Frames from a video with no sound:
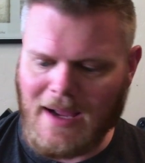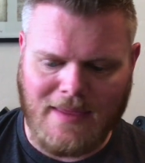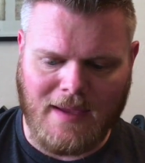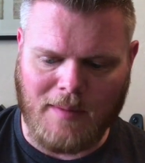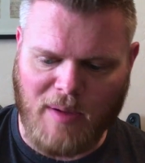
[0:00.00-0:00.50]
I
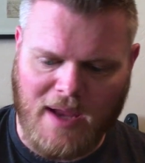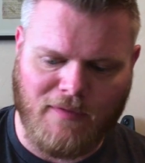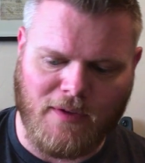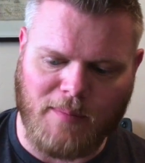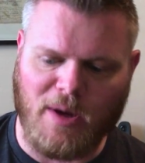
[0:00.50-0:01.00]
think bang
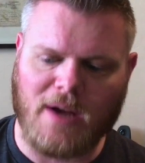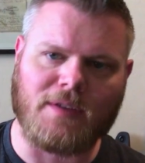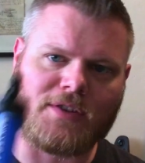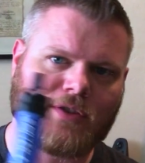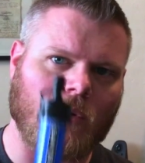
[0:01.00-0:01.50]
for the buck,
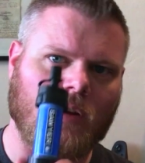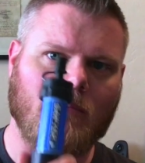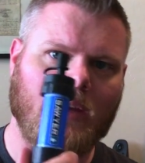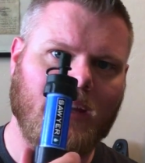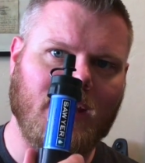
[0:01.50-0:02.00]
the Sawyer
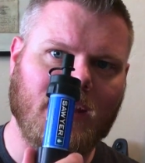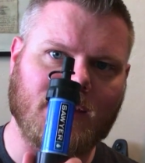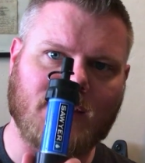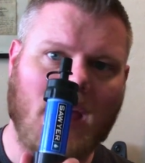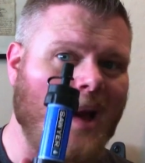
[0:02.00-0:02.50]
Mini
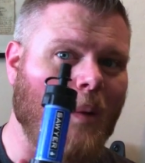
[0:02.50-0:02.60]
is